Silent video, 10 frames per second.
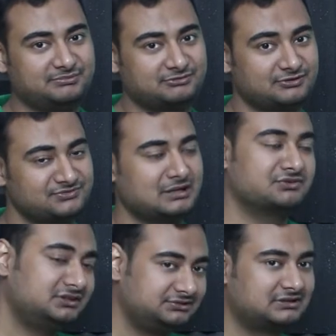paper from
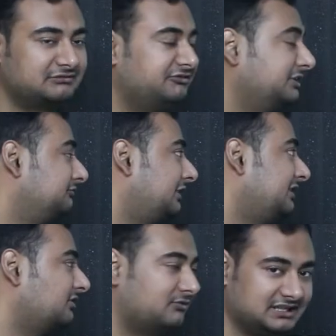Samsung, you can
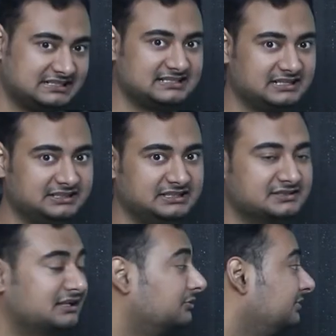find out what exactly
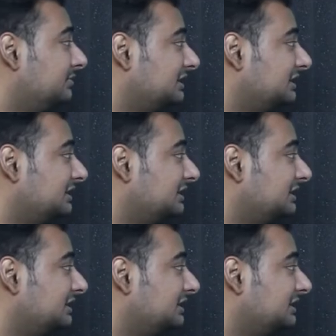things are doing.